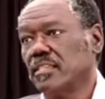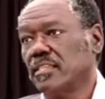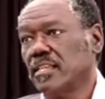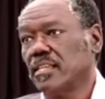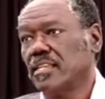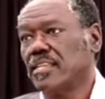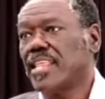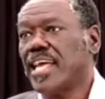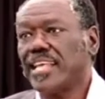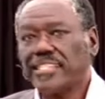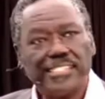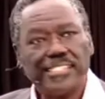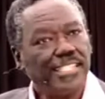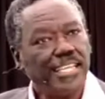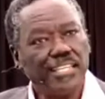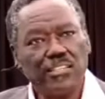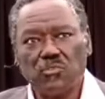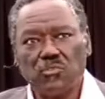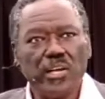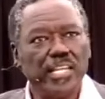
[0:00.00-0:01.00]
Less
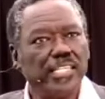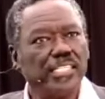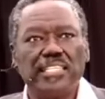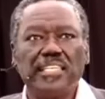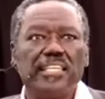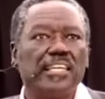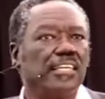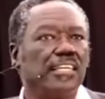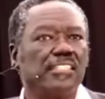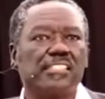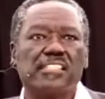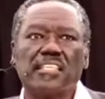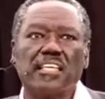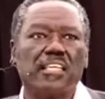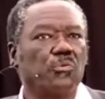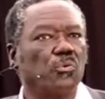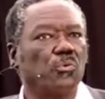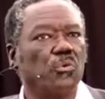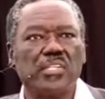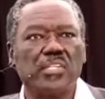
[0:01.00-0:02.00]
than 20 years,
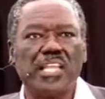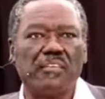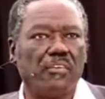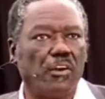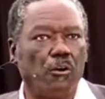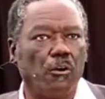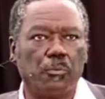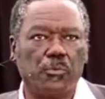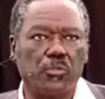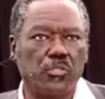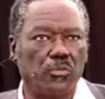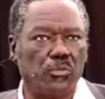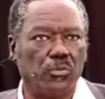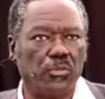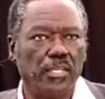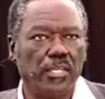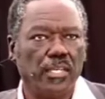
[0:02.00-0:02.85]
it won't have helped you.